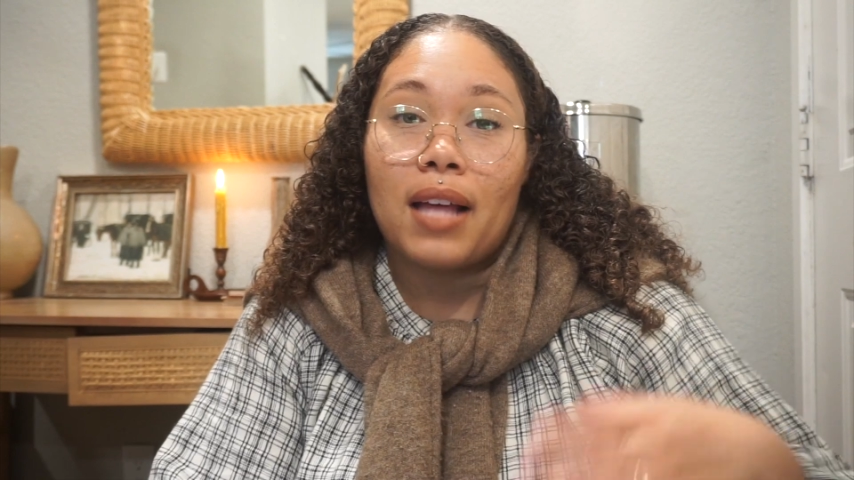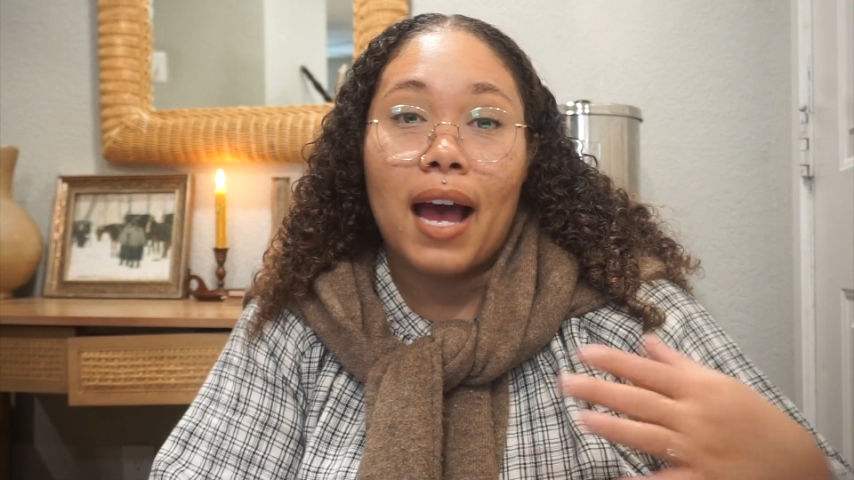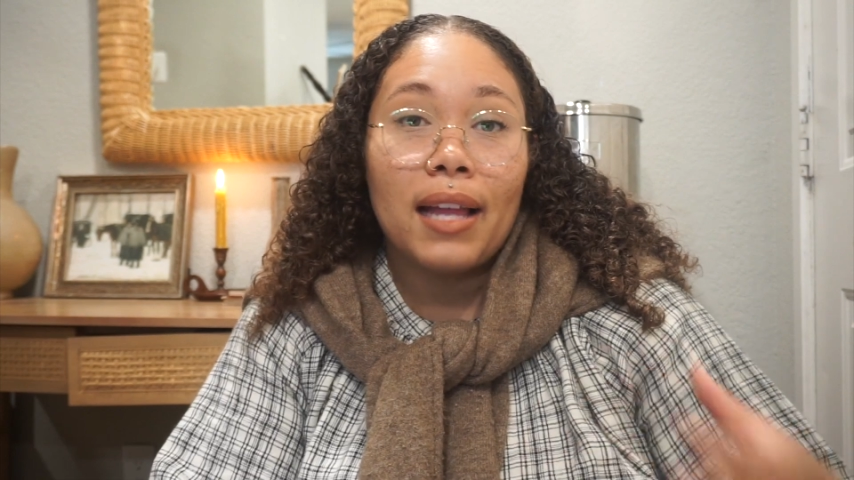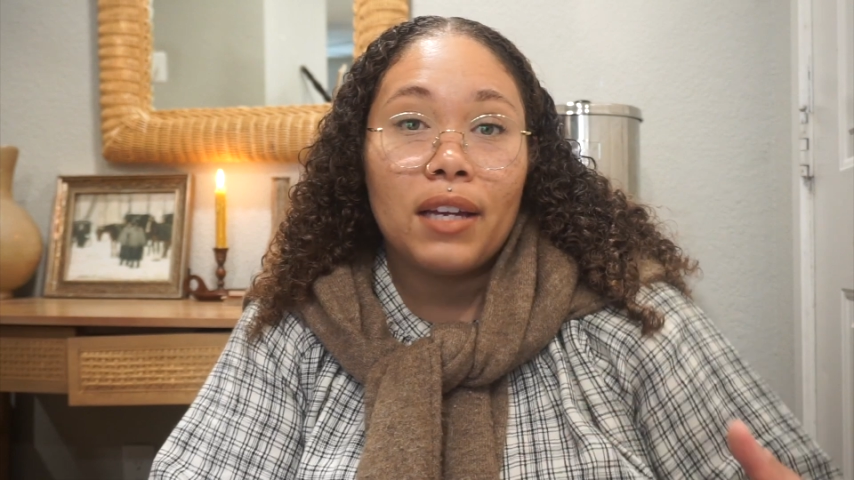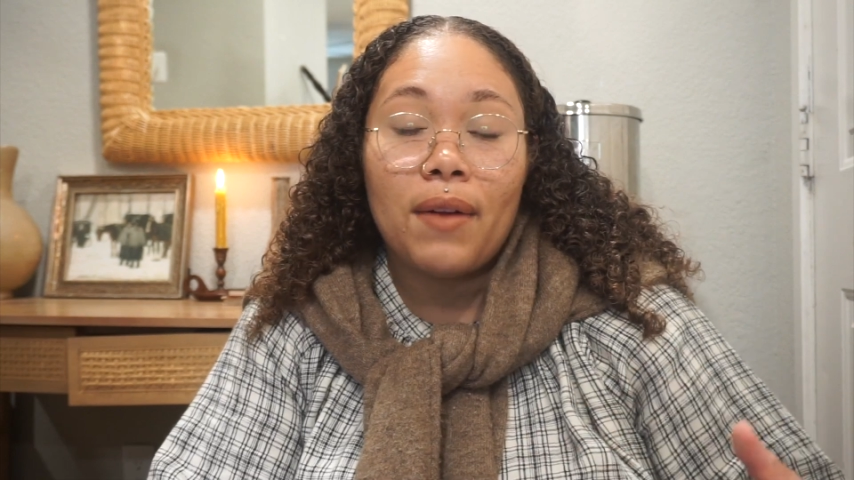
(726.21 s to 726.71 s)

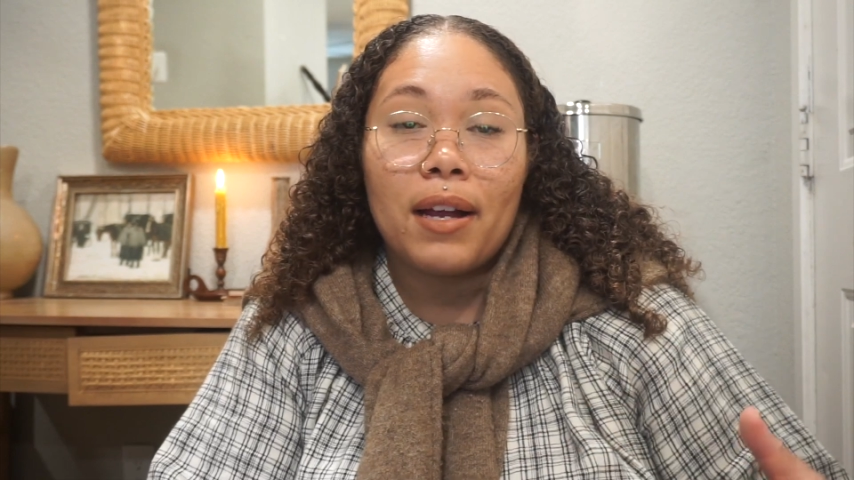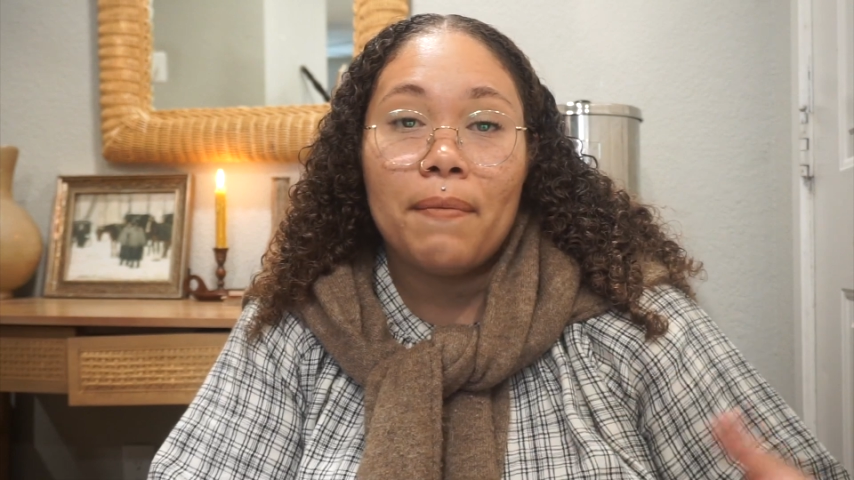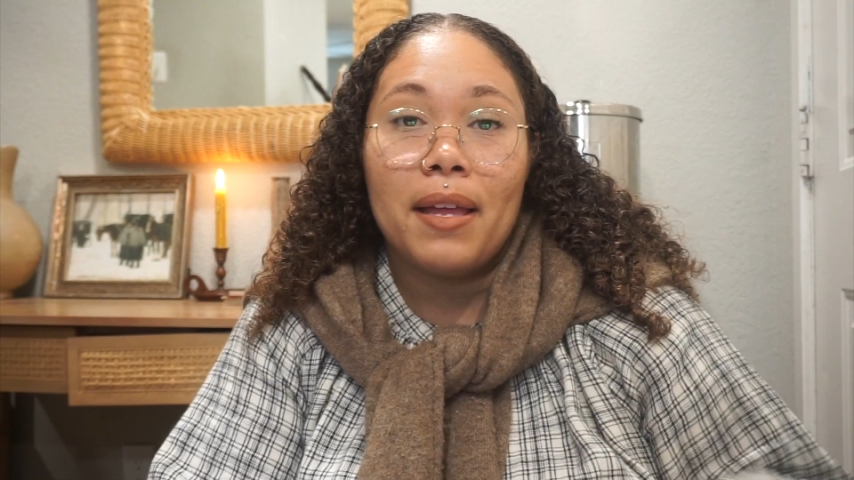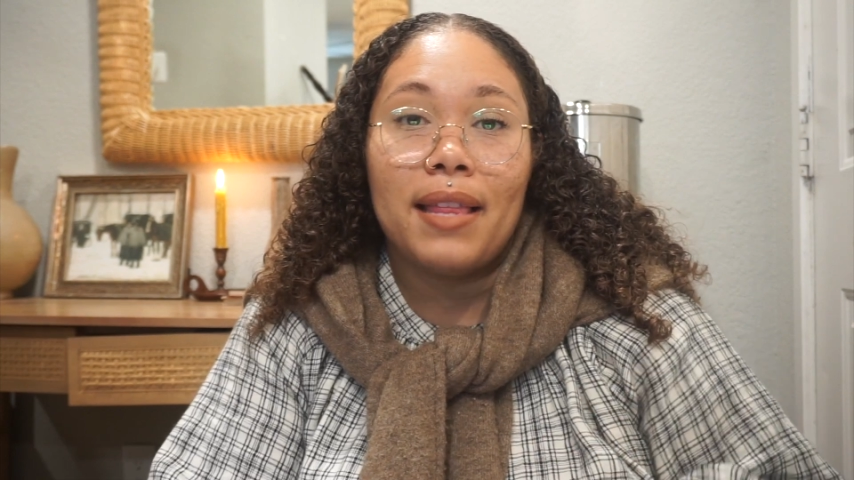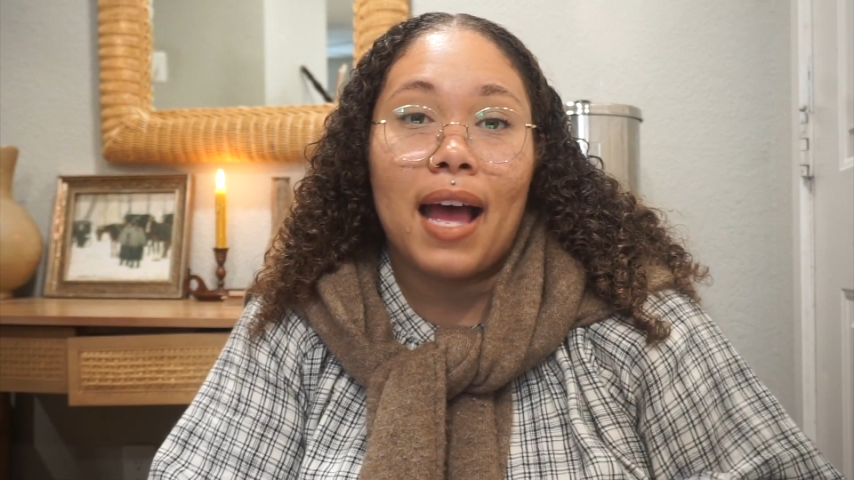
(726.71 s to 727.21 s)
Highly
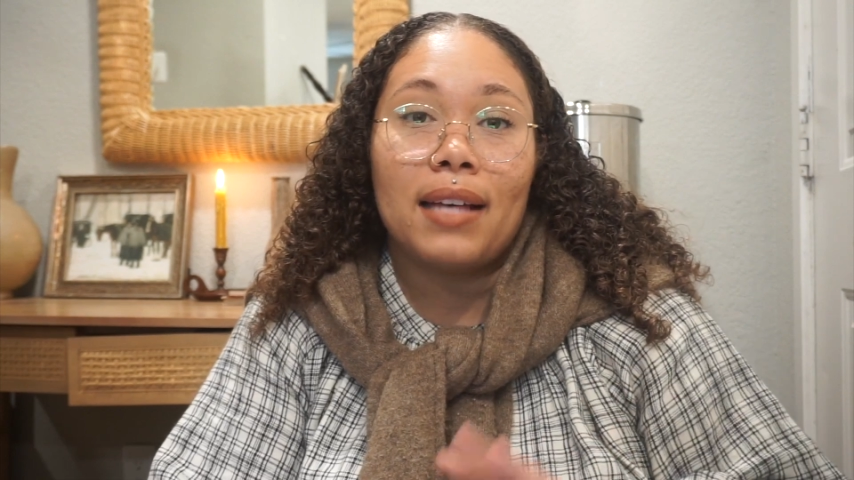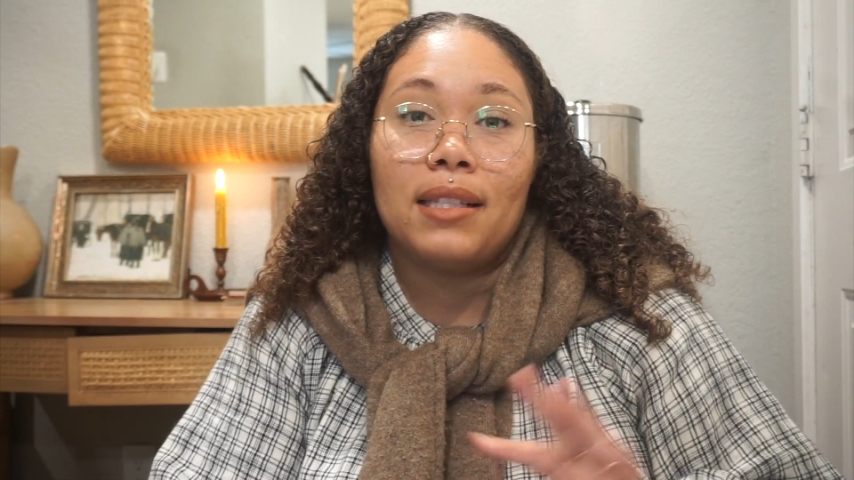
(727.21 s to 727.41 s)
recommend that.